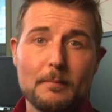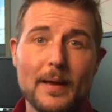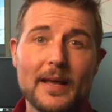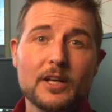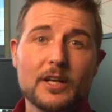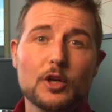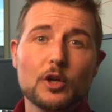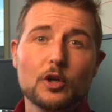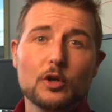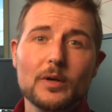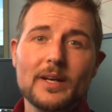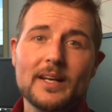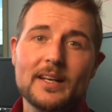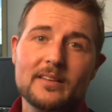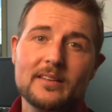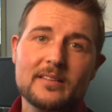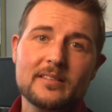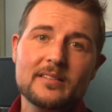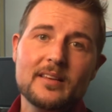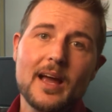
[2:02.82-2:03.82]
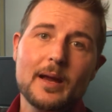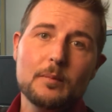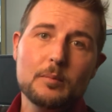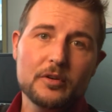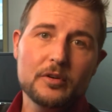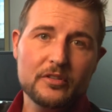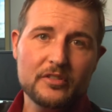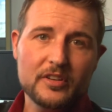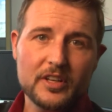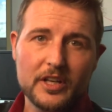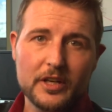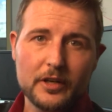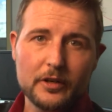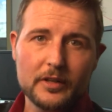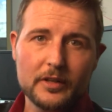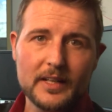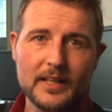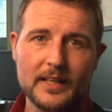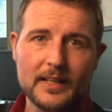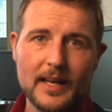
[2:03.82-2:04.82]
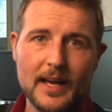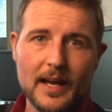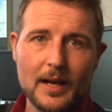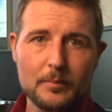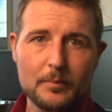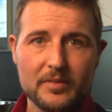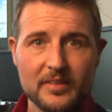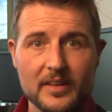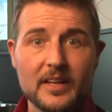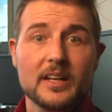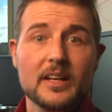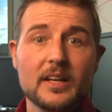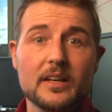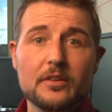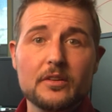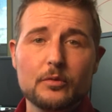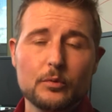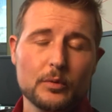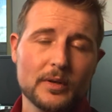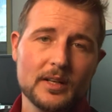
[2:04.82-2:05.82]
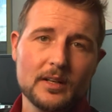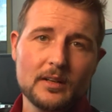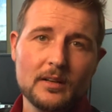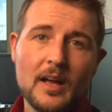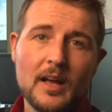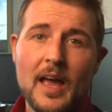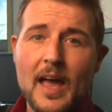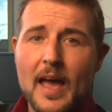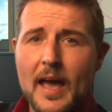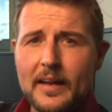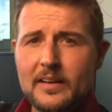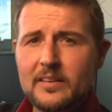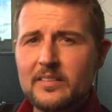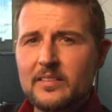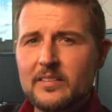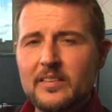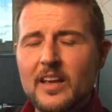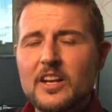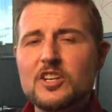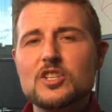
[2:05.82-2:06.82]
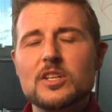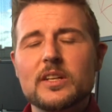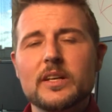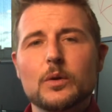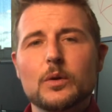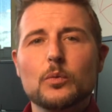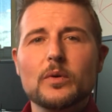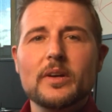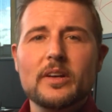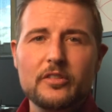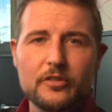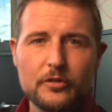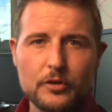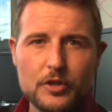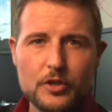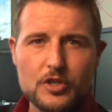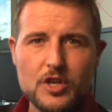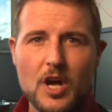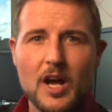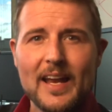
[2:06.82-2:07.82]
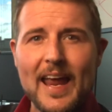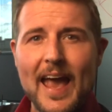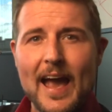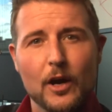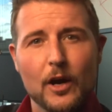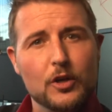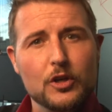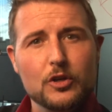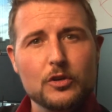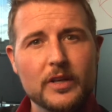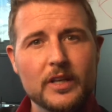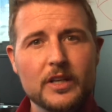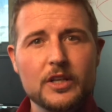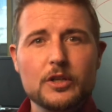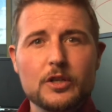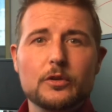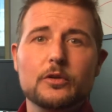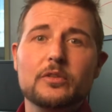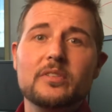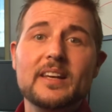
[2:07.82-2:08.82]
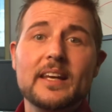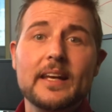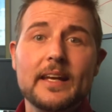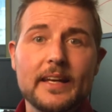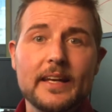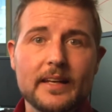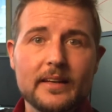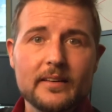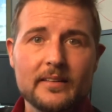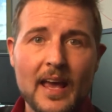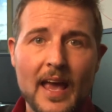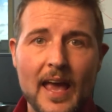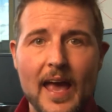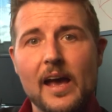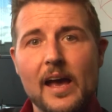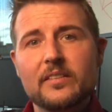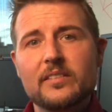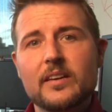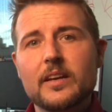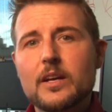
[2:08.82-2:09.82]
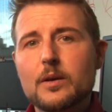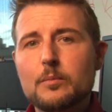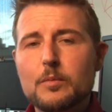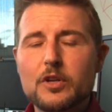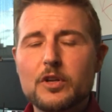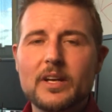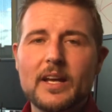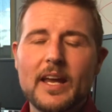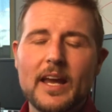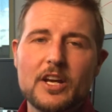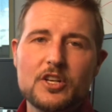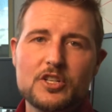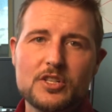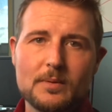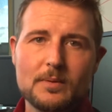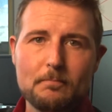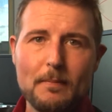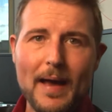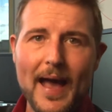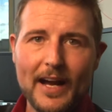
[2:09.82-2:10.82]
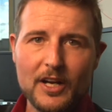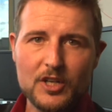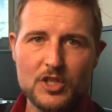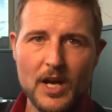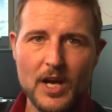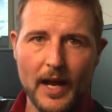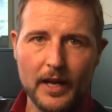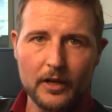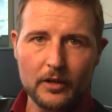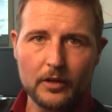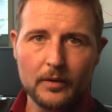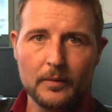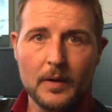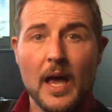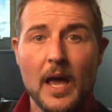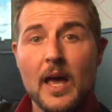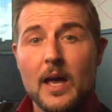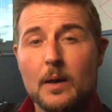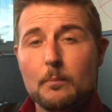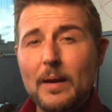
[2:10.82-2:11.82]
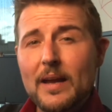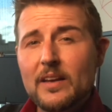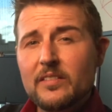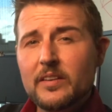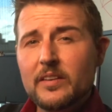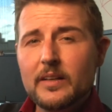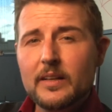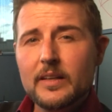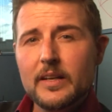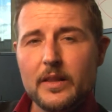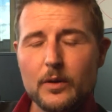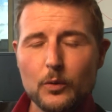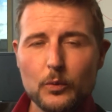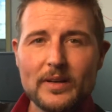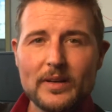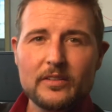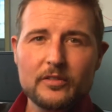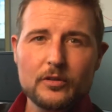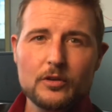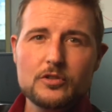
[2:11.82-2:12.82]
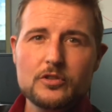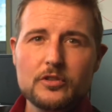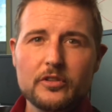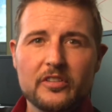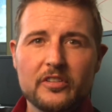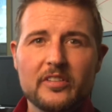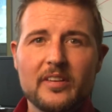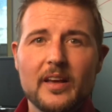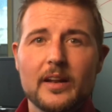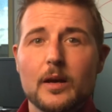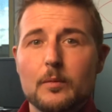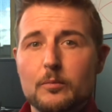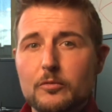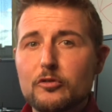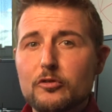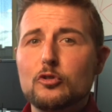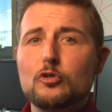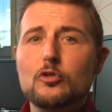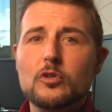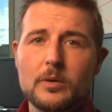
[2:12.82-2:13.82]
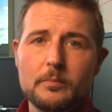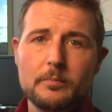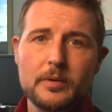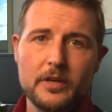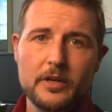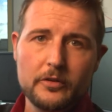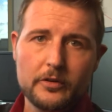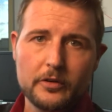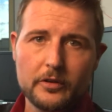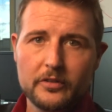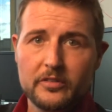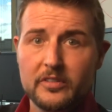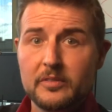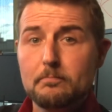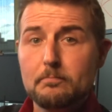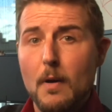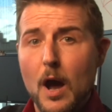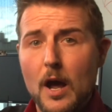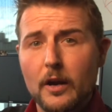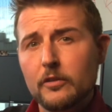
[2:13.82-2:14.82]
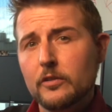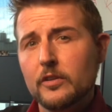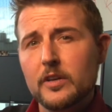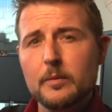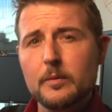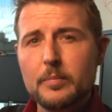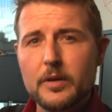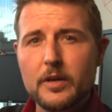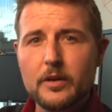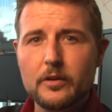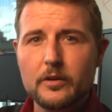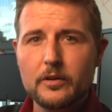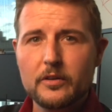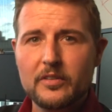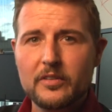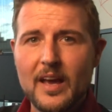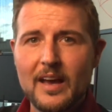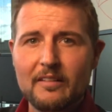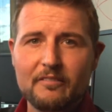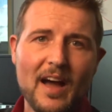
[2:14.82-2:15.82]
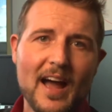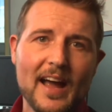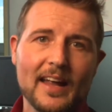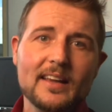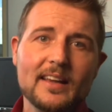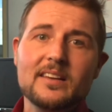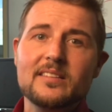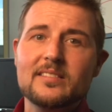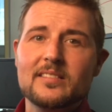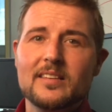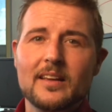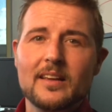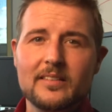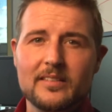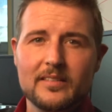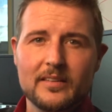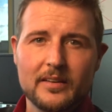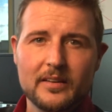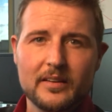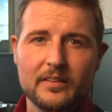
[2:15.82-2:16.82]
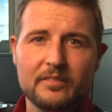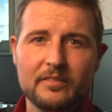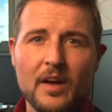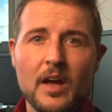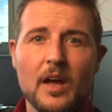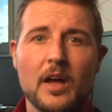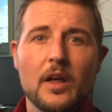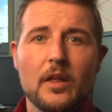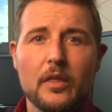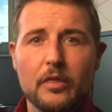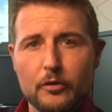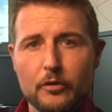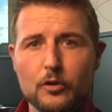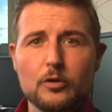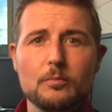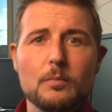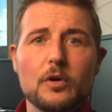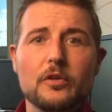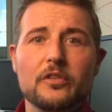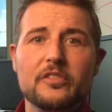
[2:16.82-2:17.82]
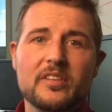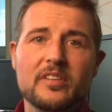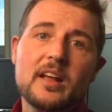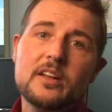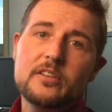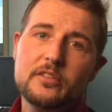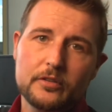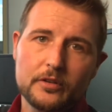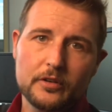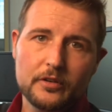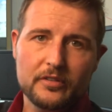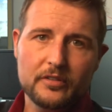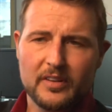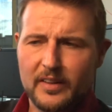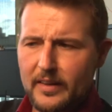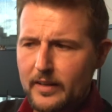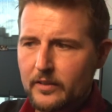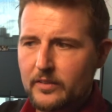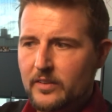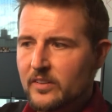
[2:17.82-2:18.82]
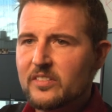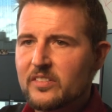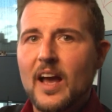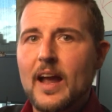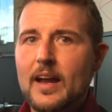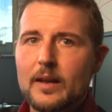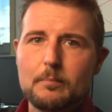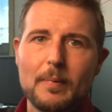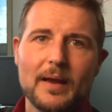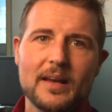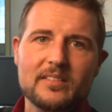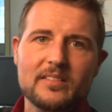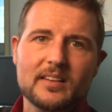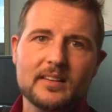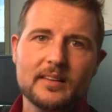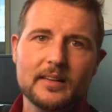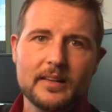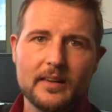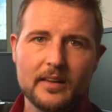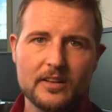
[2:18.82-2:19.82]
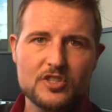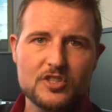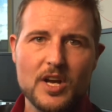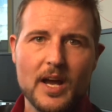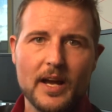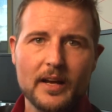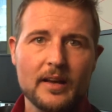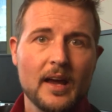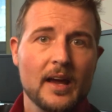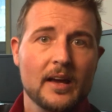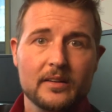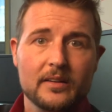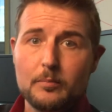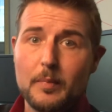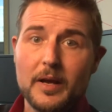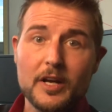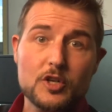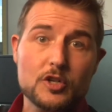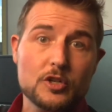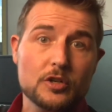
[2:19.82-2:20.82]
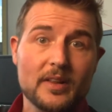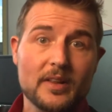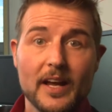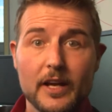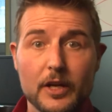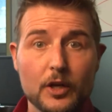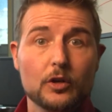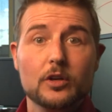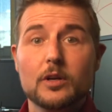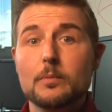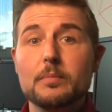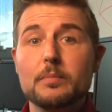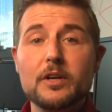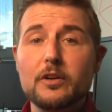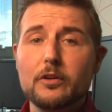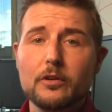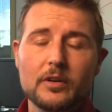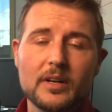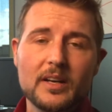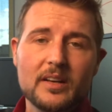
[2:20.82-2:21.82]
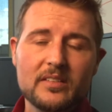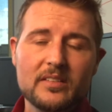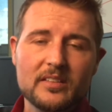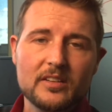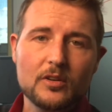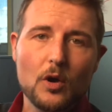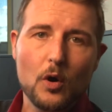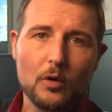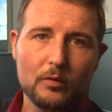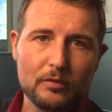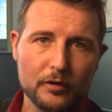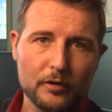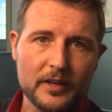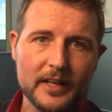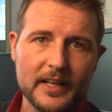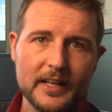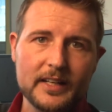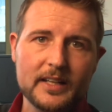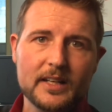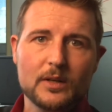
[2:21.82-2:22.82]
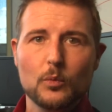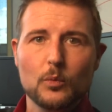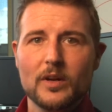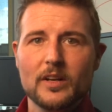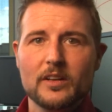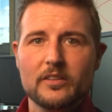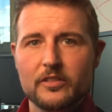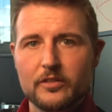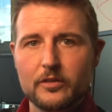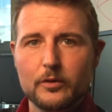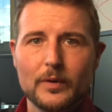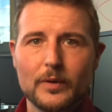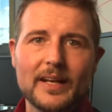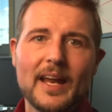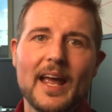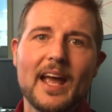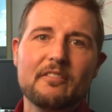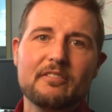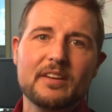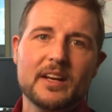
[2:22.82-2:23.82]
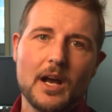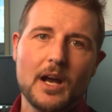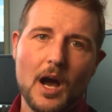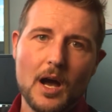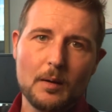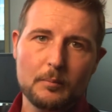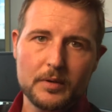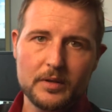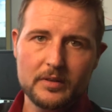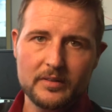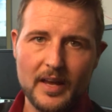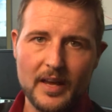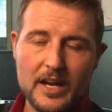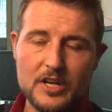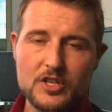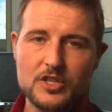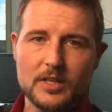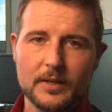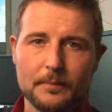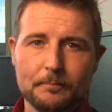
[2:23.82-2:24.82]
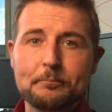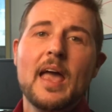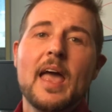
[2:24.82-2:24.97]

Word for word: Ben Ben Gurion Cybersecurity Labs in Israel. And it's essentially research on how you can use heat as a communication back channel. Basically, the researchers set up two computers, and modern computers have highly sensitive thermal sensors, and they're designed basically to check to make sure that your computer isn't overheating when it's doing heavy computation.